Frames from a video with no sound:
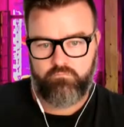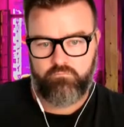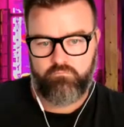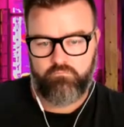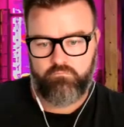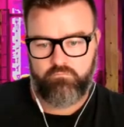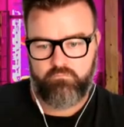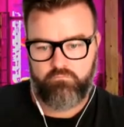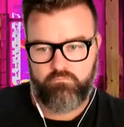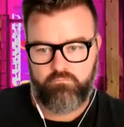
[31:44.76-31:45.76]

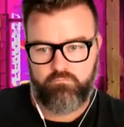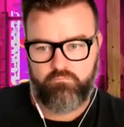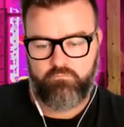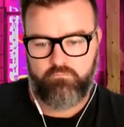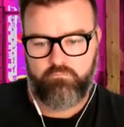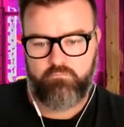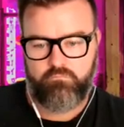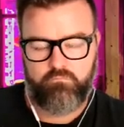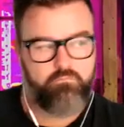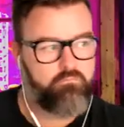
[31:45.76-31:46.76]

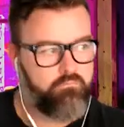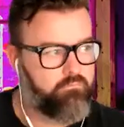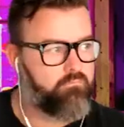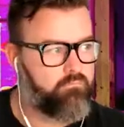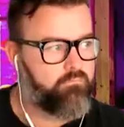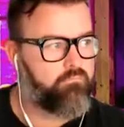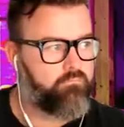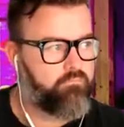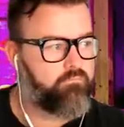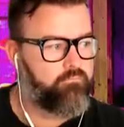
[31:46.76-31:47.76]
No words are spoken by the person on screen.